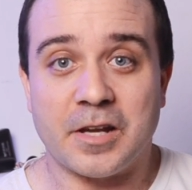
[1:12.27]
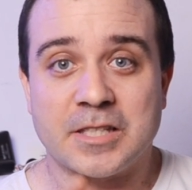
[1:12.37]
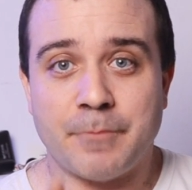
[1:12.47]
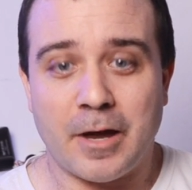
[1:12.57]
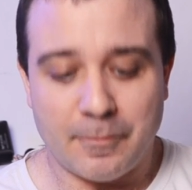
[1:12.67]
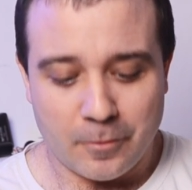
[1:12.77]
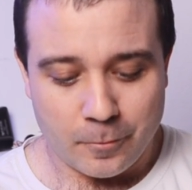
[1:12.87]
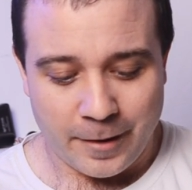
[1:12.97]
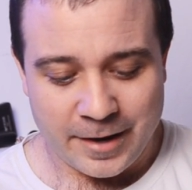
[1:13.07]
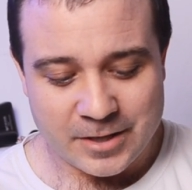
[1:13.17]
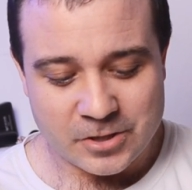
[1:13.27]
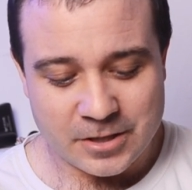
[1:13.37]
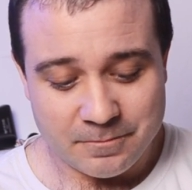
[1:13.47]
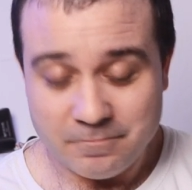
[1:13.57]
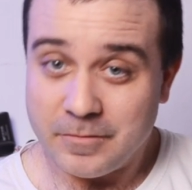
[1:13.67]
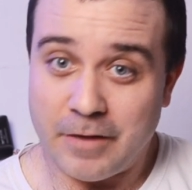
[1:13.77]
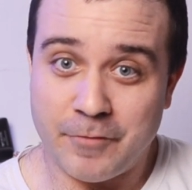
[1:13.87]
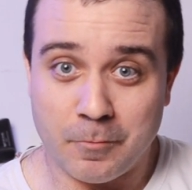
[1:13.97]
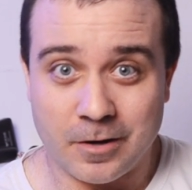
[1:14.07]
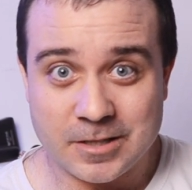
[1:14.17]
with an expandable range,
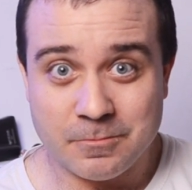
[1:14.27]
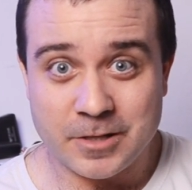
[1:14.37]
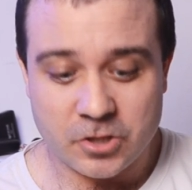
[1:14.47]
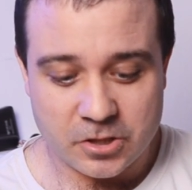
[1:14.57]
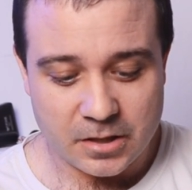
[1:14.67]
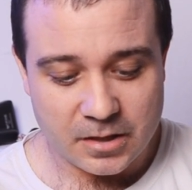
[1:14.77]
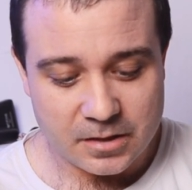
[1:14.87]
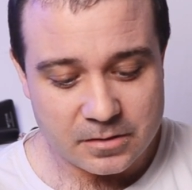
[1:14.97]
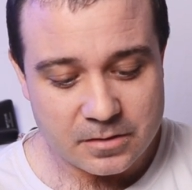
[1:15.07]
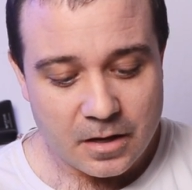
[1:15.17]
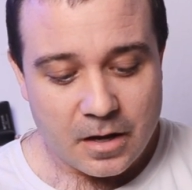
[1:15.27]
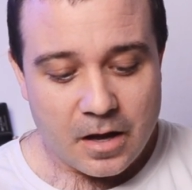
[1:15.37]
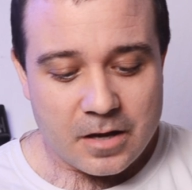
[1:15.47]
if you want Swiss cheese,